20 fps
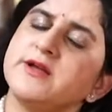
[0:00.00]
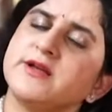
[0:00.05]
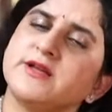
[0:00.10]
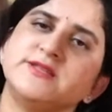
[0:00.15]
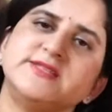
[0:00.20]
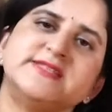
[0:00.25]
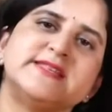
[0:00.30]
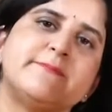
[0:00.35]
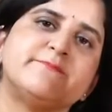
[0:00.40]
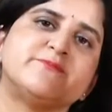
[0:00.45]

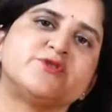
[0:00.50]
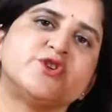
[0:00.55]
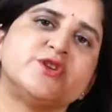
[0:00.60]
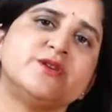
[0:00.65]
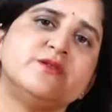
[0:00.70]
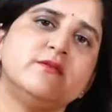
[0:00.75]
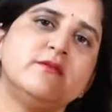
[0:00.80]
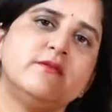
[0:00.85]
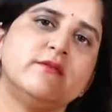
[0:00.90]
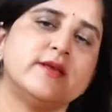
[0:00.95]

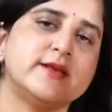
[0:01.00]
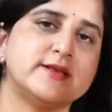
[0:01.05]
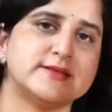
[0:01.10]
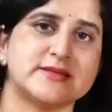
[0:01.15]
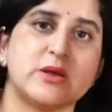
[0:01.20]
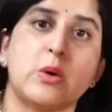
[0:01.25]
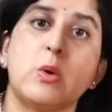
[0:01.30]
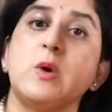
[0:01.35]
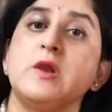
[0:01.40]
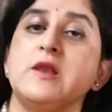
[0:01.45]
conception
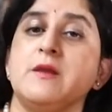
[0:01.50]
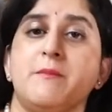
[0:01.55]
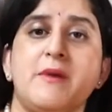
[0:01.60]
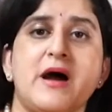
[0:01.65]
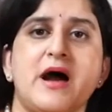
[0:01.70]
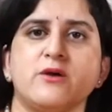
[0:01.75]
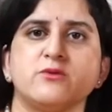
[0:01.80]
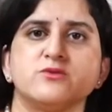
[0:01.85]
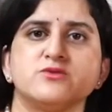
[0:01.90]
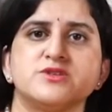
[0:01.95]
is all
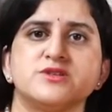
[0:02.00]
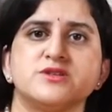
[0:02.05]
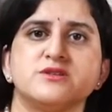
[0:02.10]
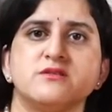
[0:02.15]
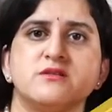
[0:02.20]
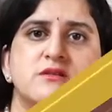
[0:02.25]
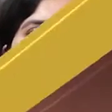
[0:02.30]
about.